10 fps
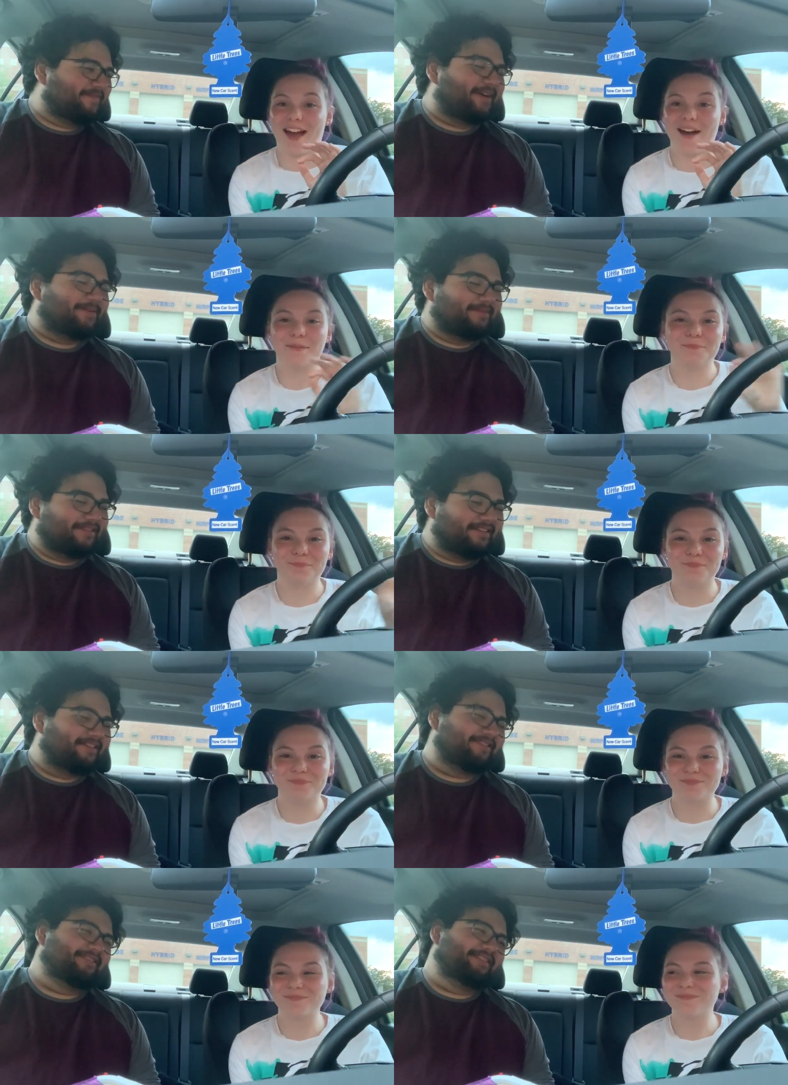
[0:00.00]
Speaker 1: that. I'm
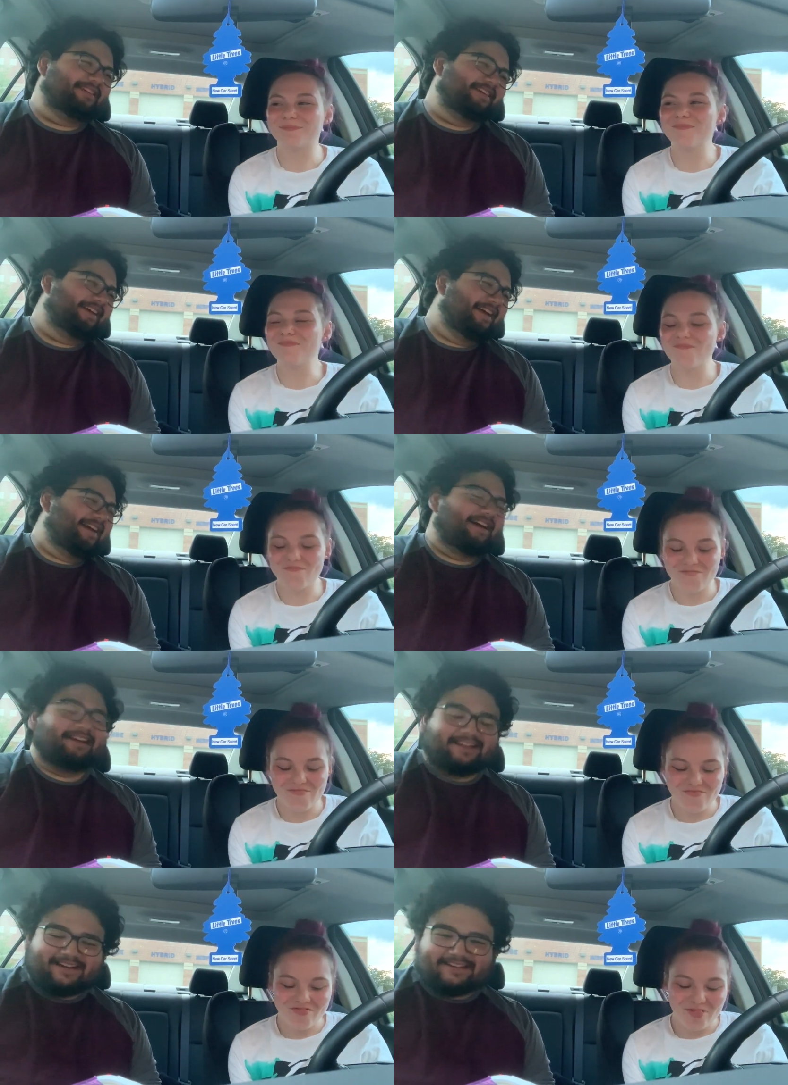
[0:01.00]
literally.
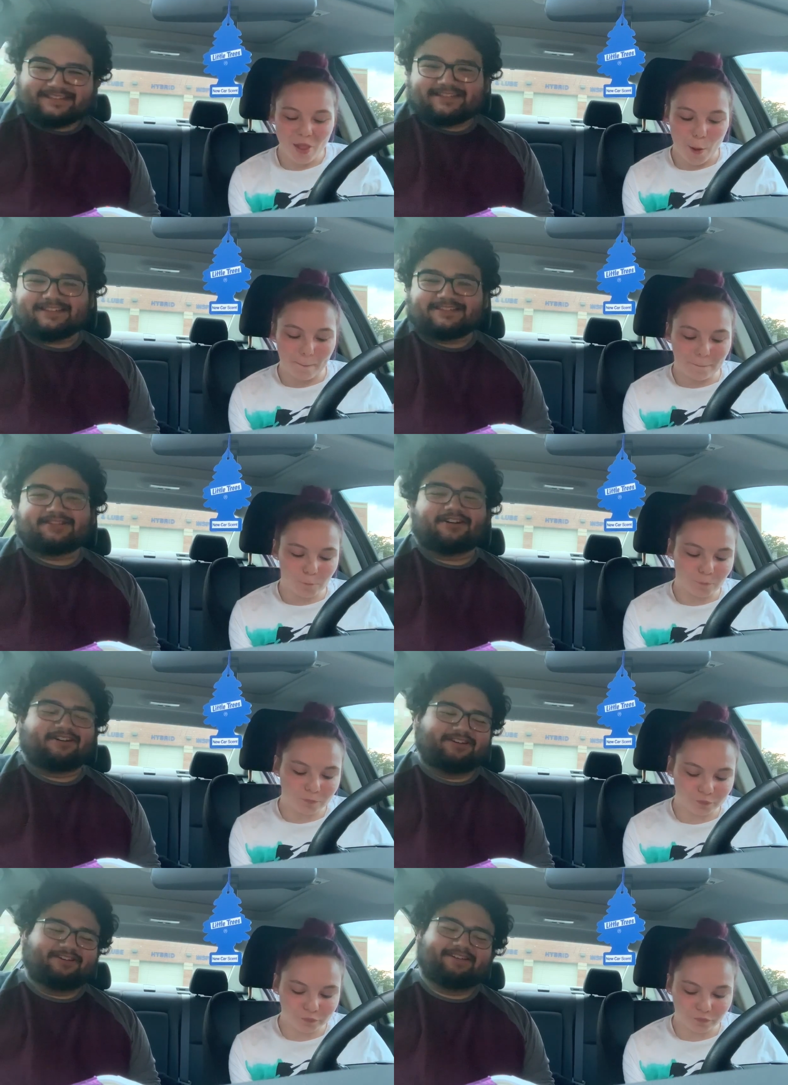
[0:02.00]
I got into this
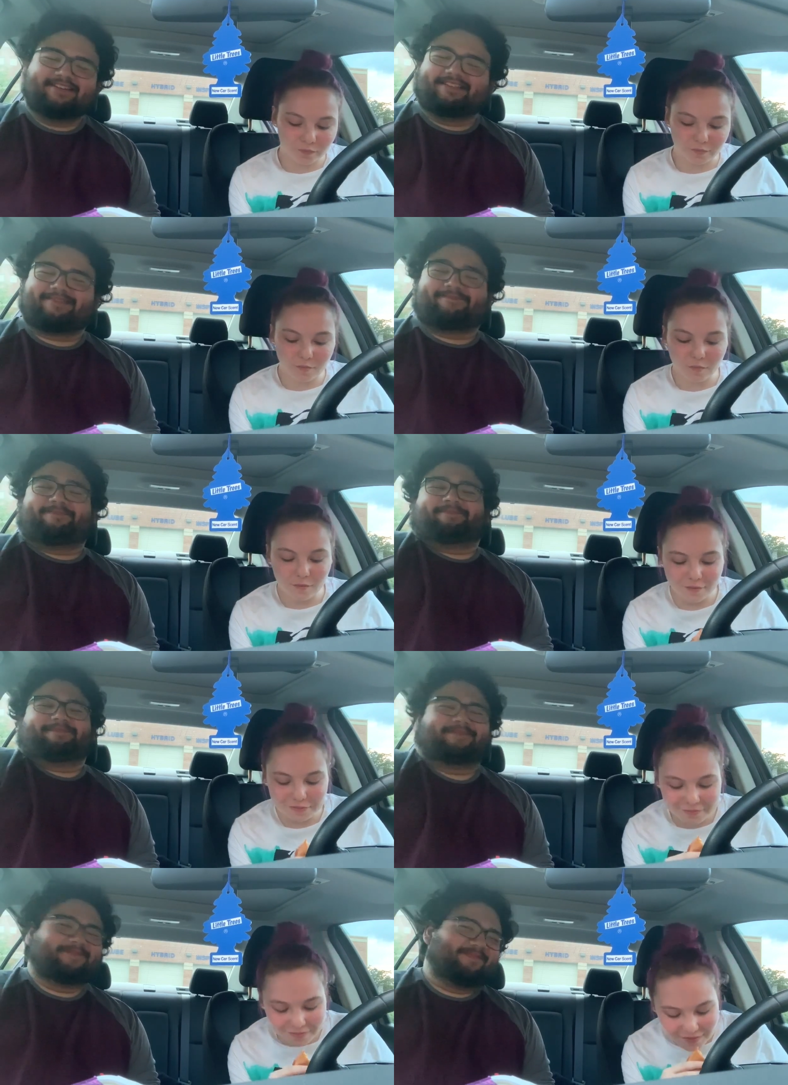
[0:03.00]
car,
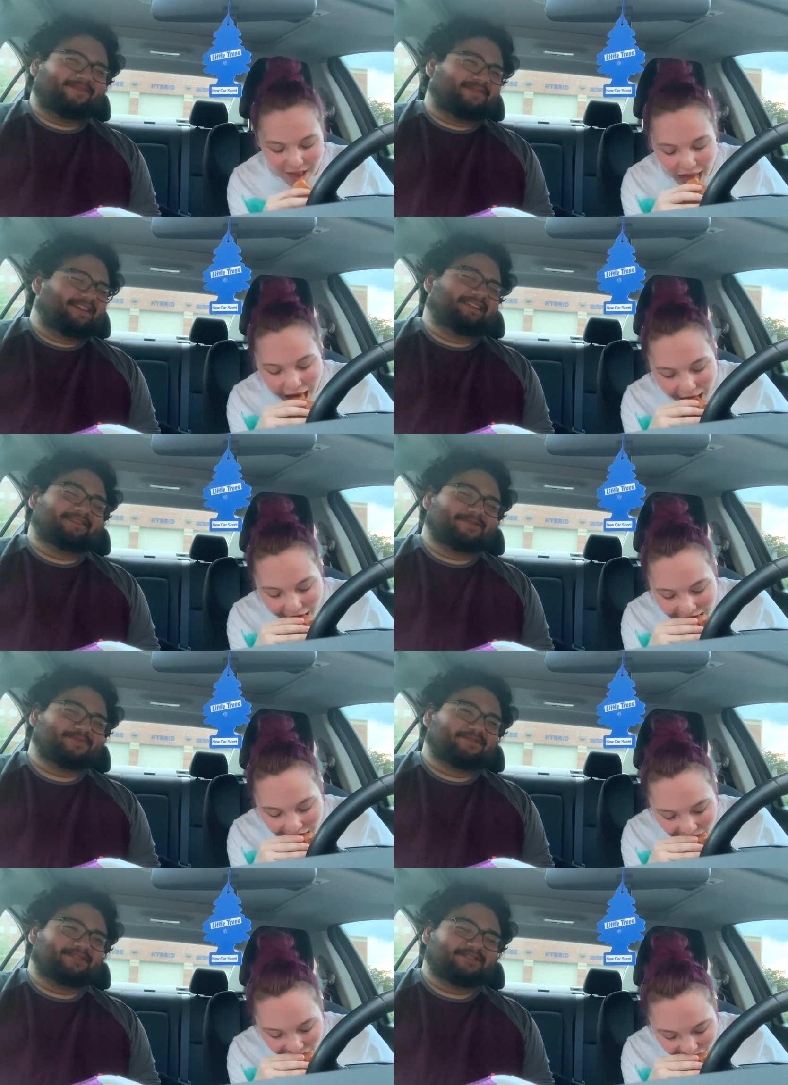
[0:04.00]
and I was
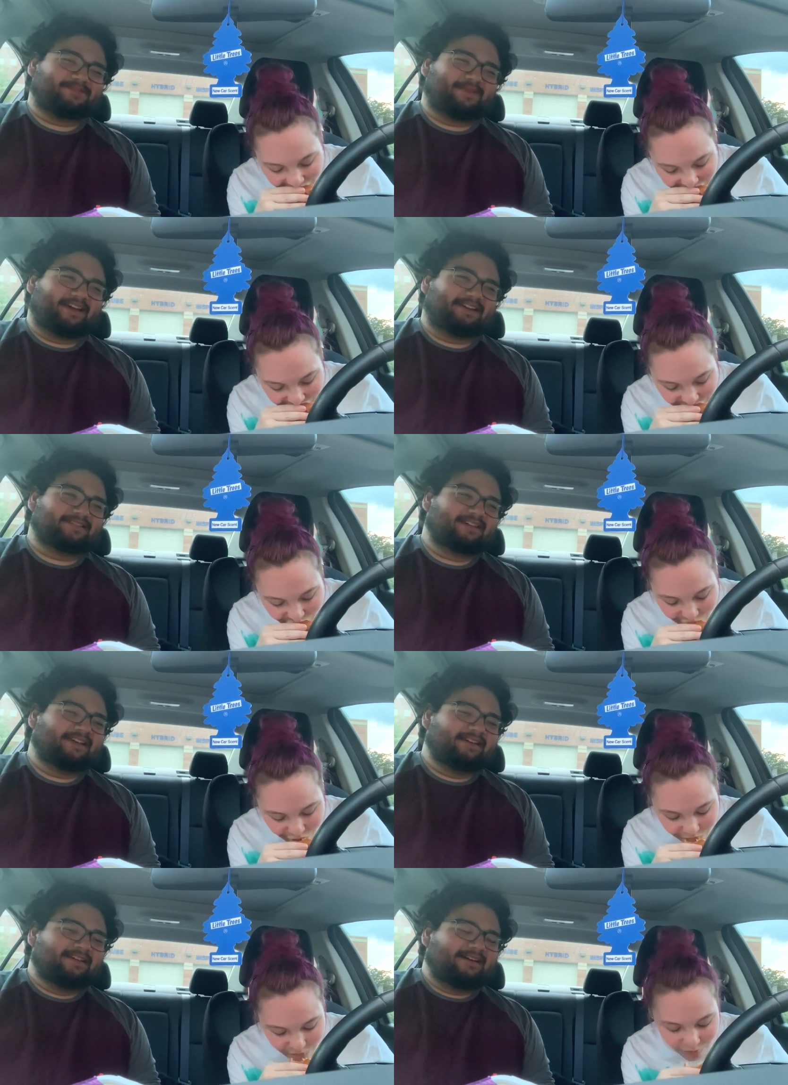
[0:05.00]
pretty smacked.
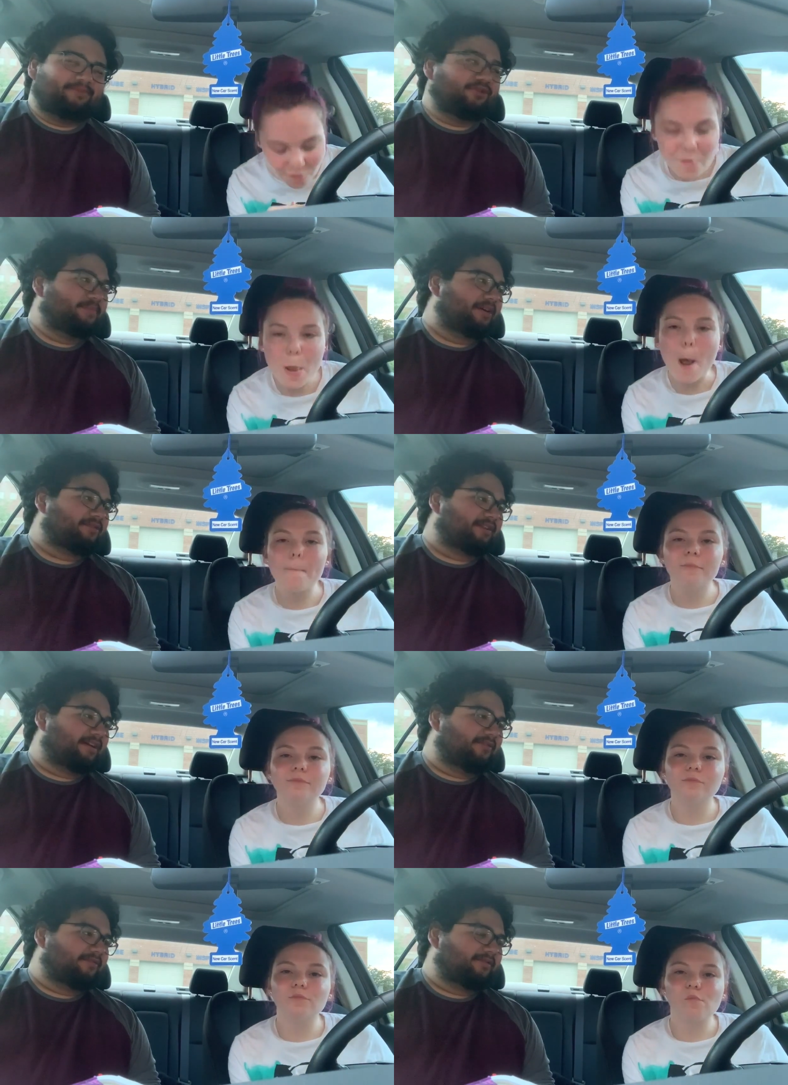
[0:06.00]
I'm a little better
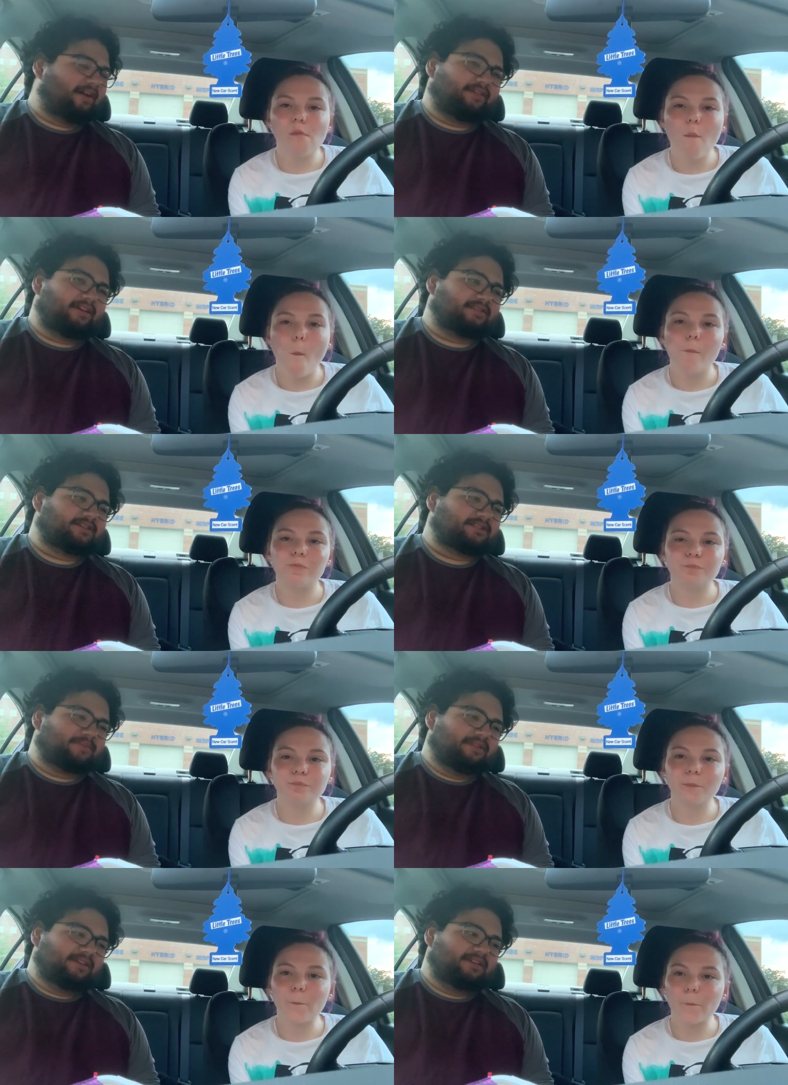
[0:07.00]
now. I think it's because
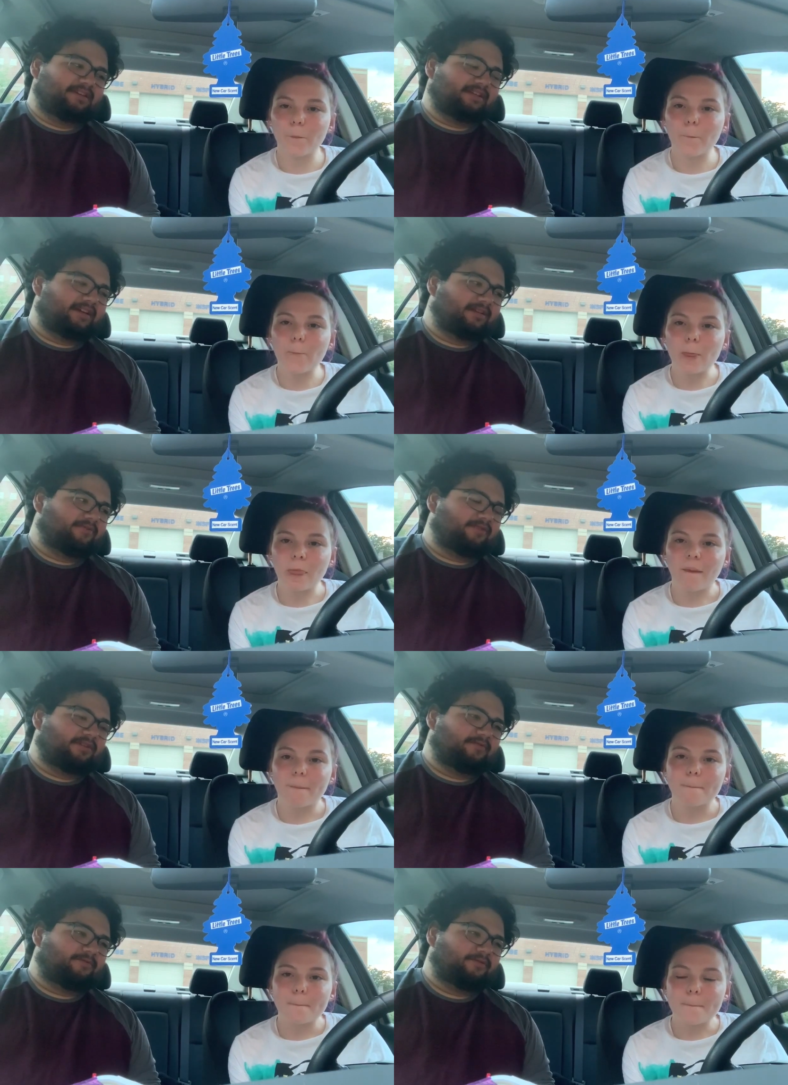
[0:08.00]
I'm in the heat and I've
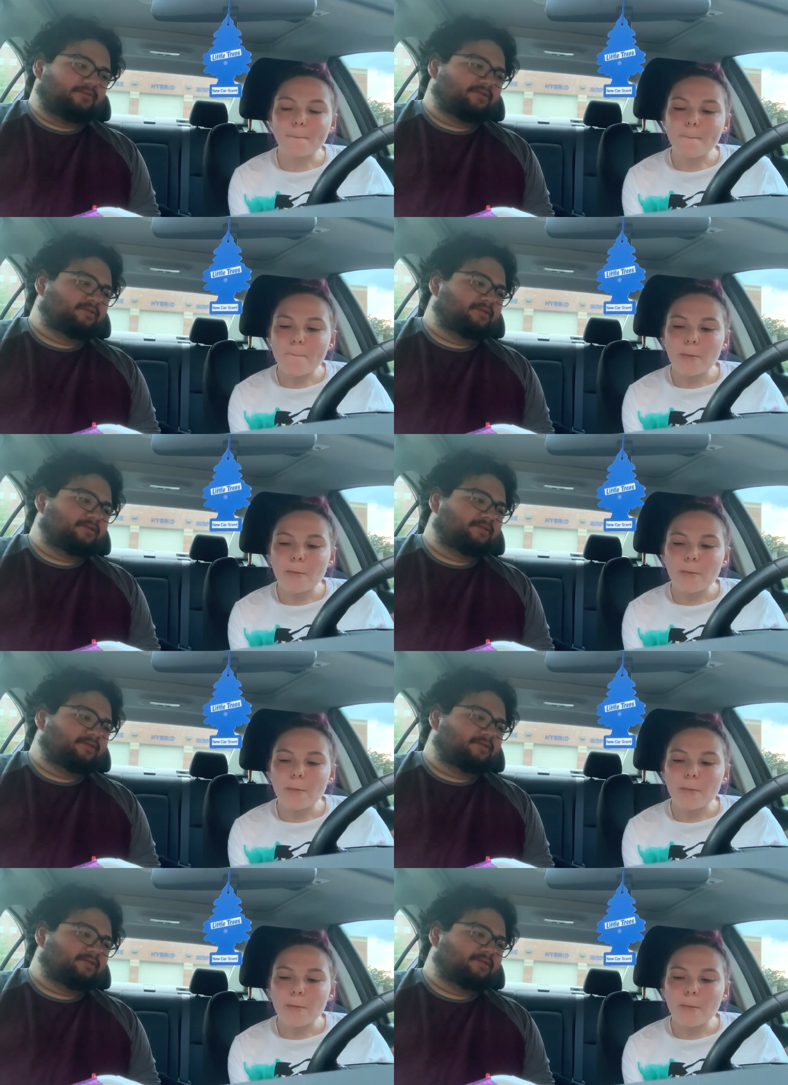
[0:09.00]
eaten food.